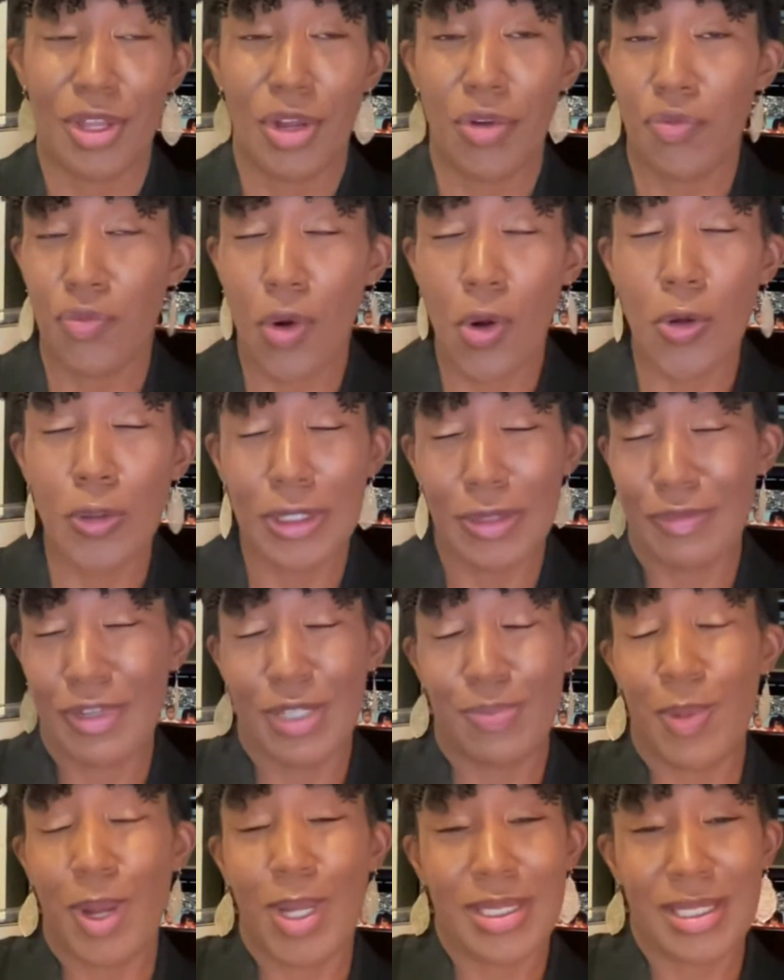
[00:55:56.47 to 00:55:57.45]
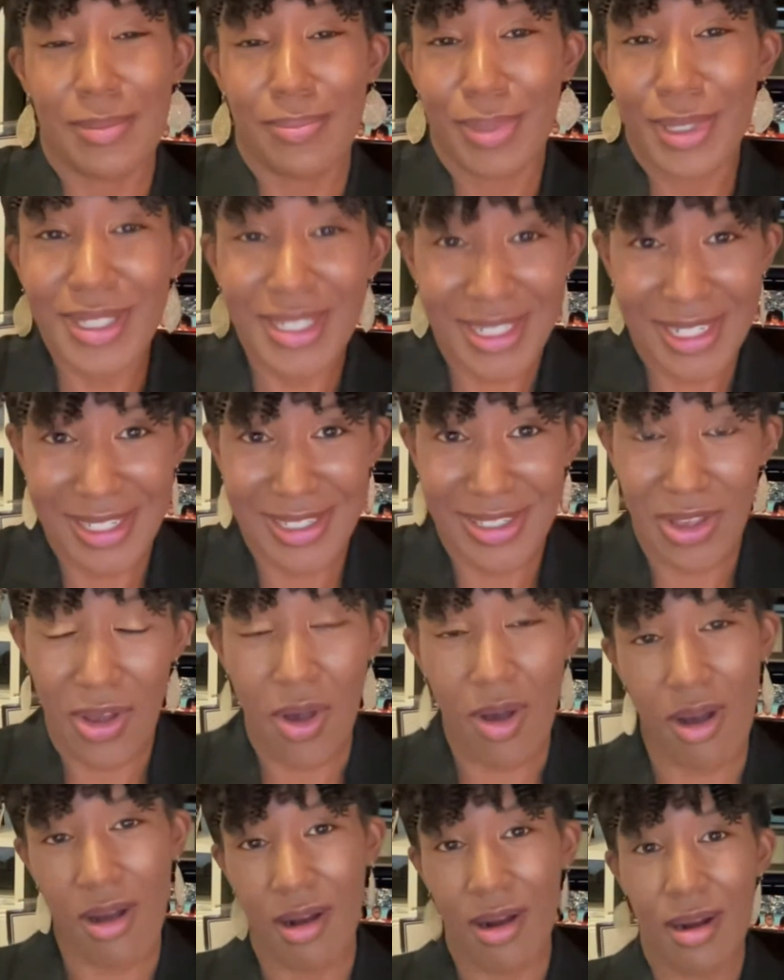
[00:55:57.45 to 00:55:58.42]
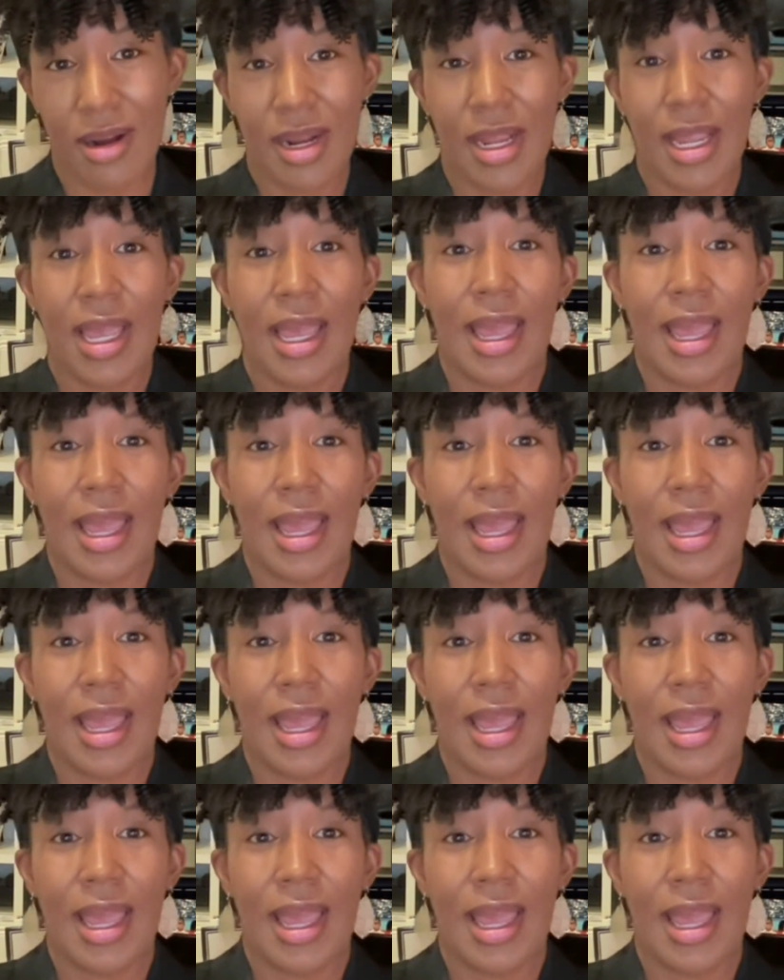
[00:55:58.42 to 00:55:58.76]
roles and responsibilities are,